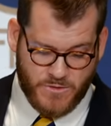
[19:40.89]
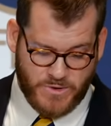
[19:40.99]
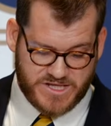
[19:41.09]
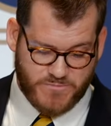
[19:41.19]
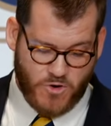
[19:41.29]

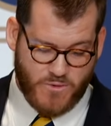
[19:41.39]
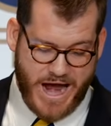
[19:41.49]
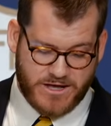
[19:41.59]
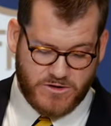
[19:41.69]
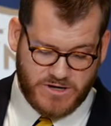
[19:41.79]
when its more
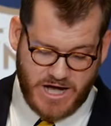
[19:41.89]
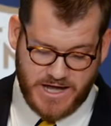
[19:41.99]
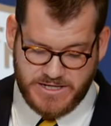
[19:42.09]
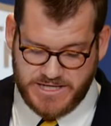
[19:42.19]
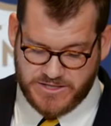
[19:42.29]
radical
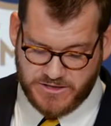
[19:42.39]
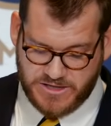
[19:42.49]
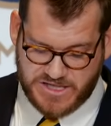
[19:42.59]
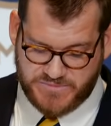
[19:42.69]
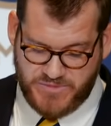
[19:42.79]

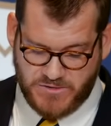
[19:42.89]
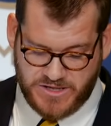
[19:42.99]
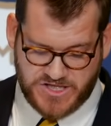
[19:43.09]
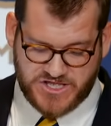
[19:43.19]
continental exponents